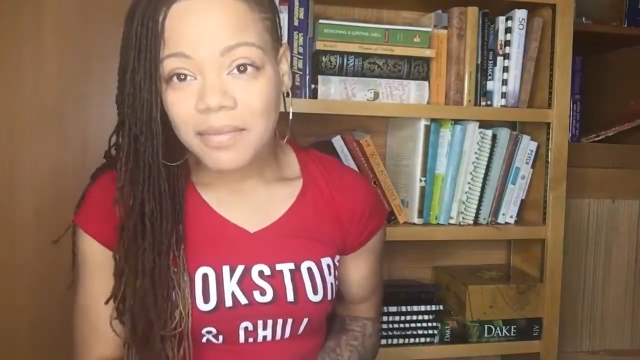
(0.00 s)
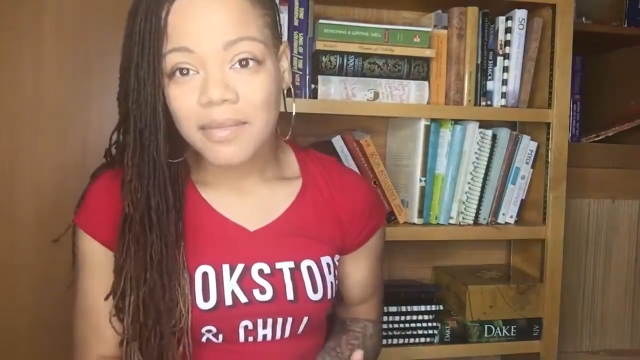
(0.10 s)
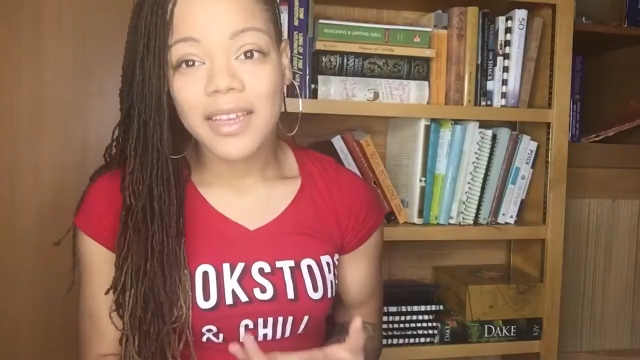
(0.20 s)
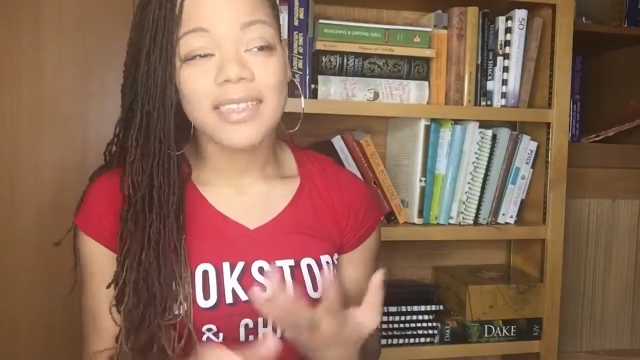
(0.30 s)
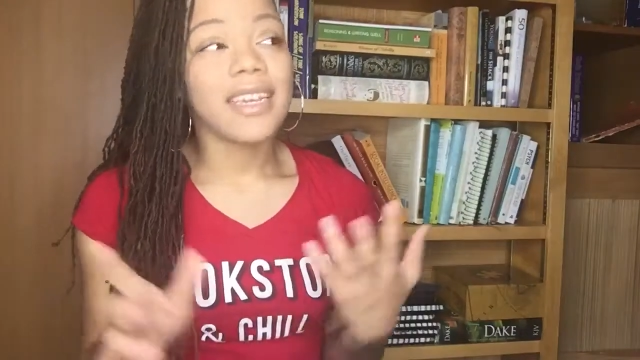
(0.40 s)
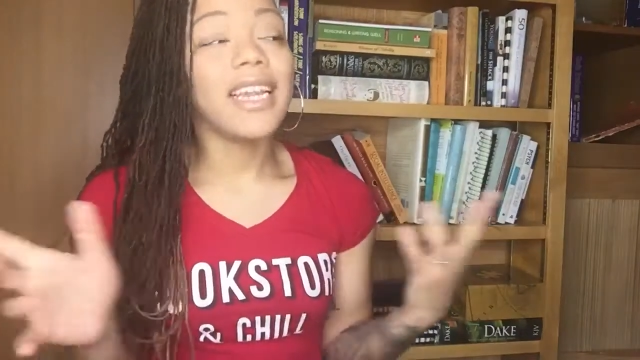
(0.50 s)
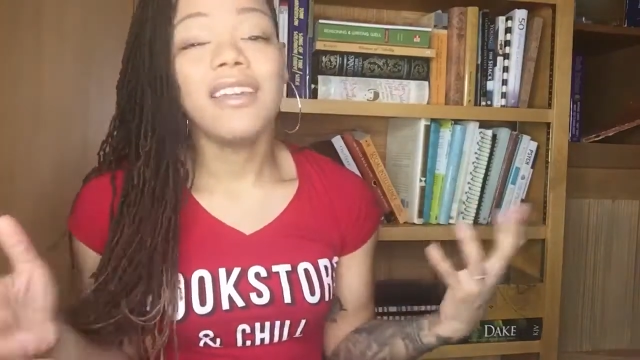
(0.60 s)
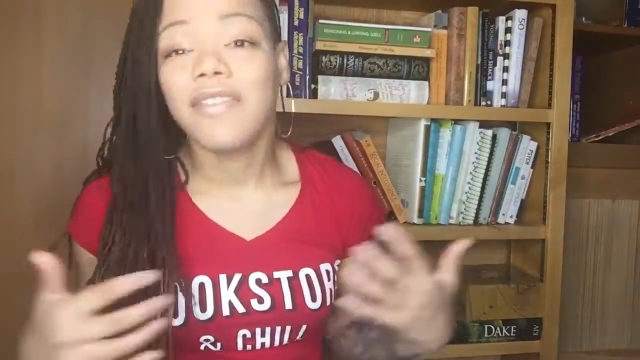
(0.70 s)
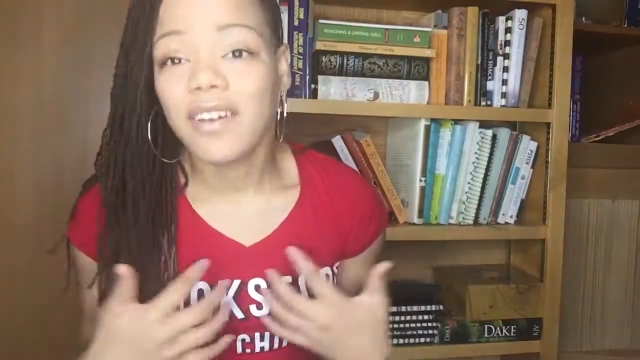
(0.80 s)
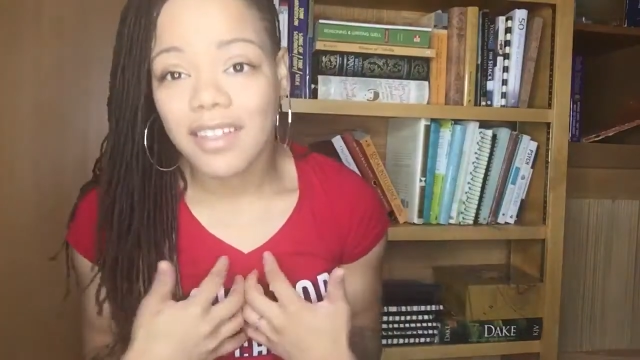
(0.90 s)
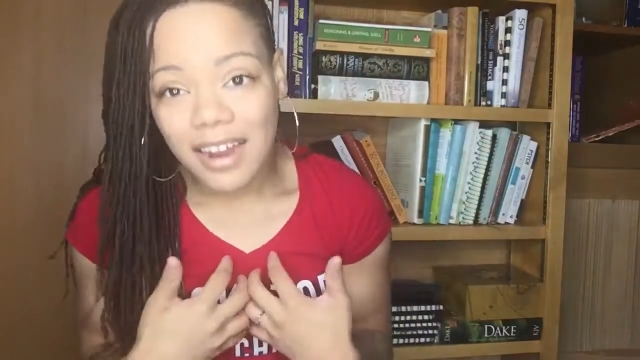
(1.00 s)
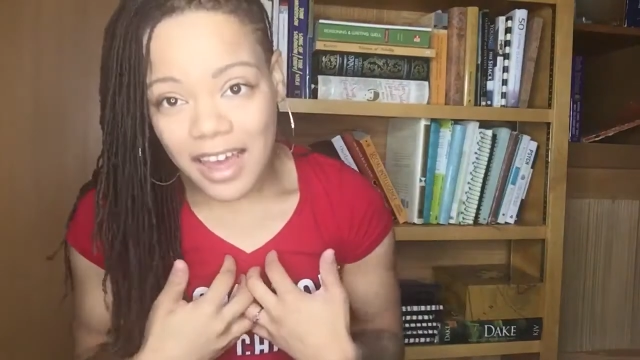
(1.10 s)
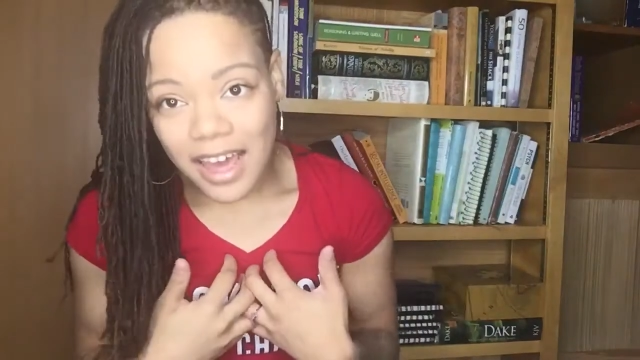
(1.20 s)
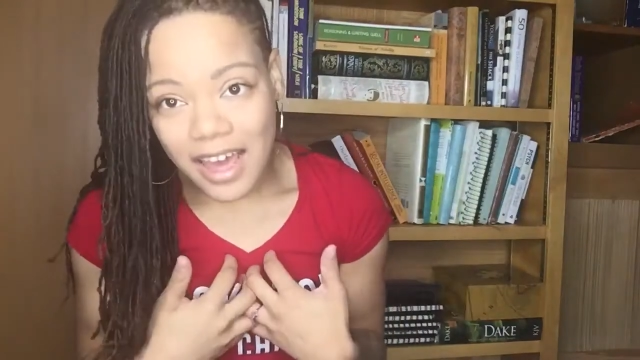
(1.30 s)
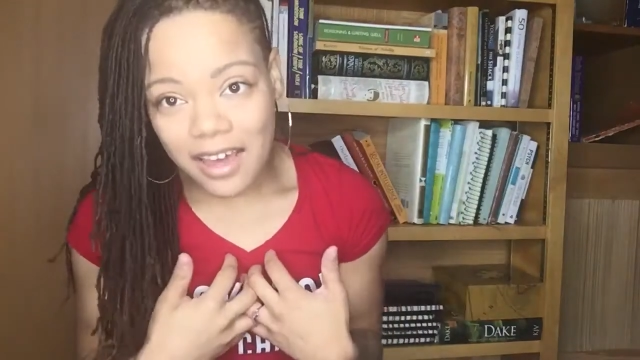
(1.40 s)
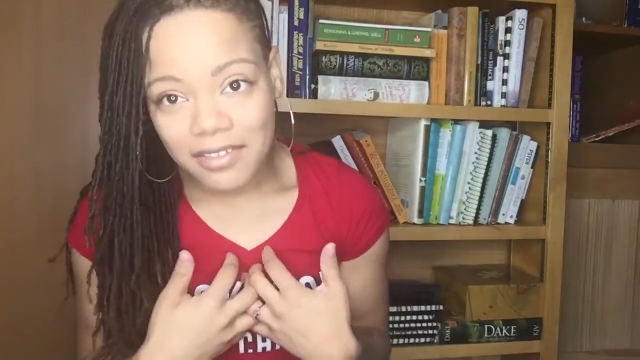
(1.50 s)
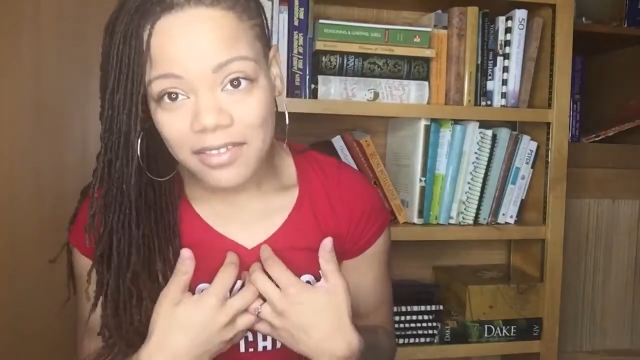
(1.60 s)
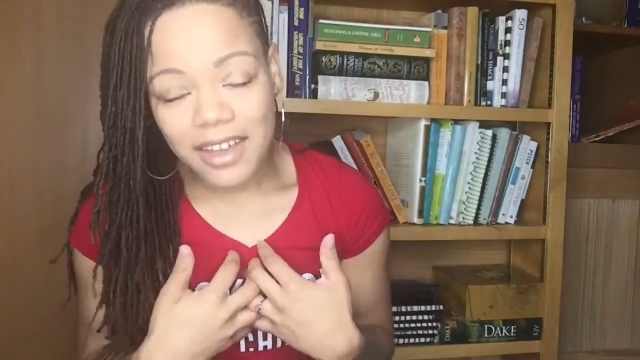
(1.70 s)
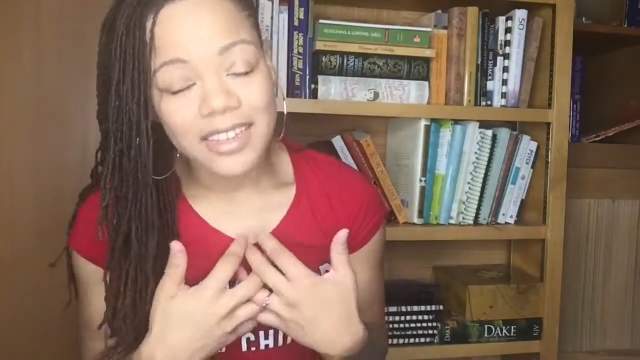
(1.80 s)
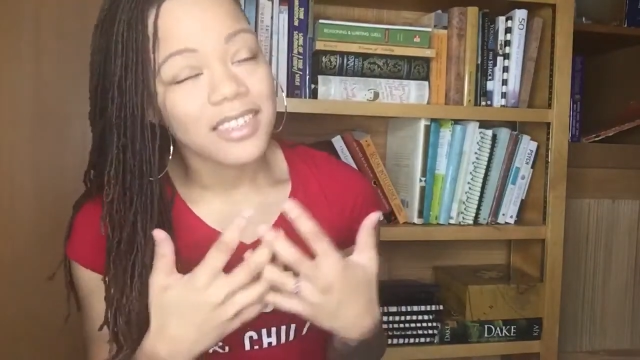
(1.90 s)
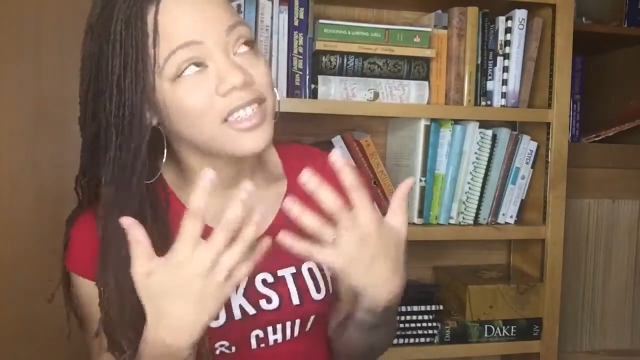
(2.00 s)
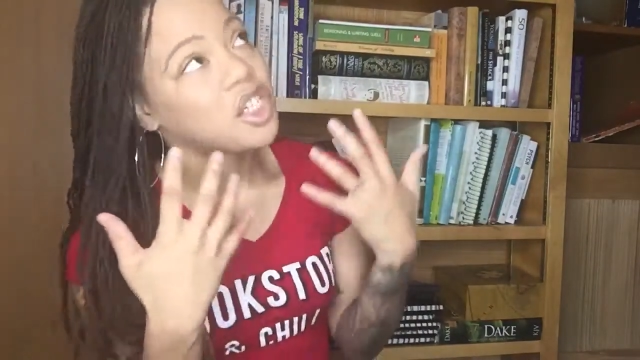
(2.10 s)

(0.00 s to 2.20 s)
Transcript: because any fear that I have as a